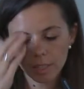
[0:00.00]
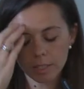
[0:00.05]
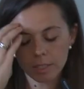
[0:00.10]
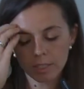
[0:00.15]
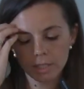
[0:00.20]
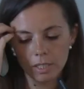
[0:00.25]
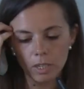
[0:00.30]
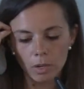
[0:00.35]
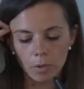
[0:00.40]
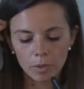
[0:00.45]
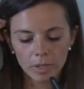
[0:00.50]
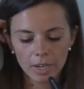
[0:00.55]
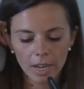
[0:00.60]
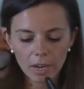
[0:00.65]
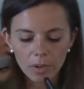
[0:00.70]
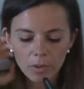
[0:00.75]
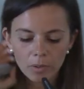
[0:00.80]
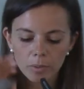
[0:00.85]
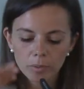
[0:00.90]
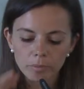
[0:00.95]
So
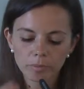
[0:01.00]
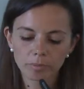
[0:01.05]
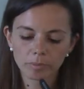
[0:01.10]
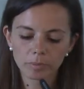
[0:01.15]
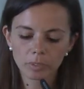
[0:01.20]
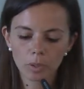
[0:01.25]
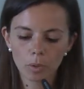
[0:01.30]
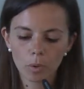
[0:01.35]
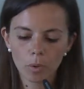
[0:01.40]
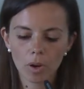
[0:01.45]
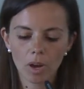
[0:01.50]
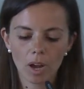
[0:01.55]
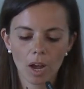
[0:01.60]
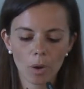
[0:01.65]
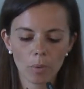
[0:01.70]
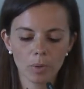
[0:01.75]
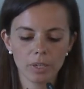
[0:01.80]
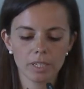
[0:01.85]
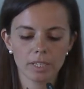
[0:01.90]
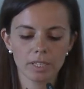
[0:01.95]
now,
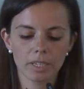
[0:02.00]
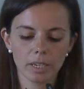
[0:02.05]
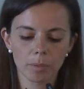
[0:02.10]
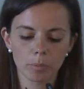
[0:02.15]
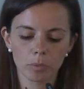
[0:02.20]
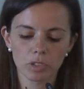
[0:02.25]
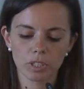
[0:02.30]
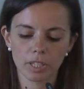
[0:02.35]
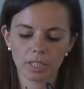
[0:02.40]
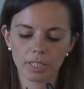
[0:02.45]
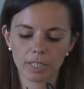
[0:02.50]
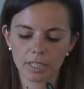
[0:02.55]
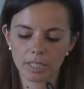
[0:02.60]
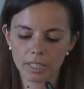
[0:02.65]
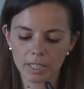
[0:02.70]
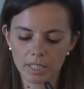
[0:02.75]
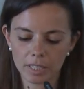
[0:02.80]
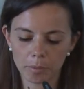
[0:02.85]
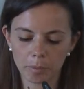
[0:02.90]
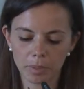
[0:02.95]
how is the hemostatic
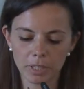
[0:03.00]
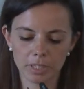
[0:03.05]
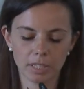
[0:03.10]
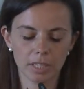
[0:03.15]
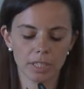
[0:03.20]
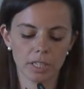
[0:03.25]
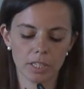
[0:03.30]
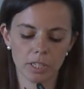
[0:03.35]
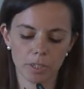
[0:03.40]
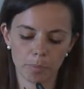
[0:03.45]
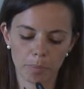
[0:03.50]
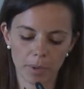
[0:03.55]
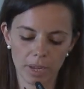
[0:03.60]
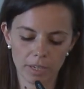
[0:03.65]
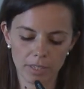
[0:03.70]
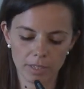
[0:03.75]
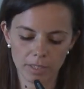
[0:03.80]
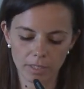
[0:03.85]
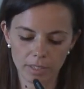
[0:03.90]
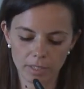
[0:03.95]
system in CDG
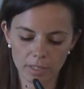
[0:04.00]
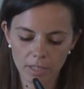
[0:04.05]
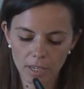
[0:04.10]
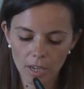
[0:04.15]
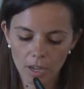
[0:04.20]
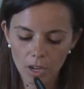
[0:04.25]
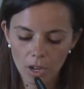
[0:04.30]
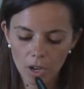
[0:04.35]
patients?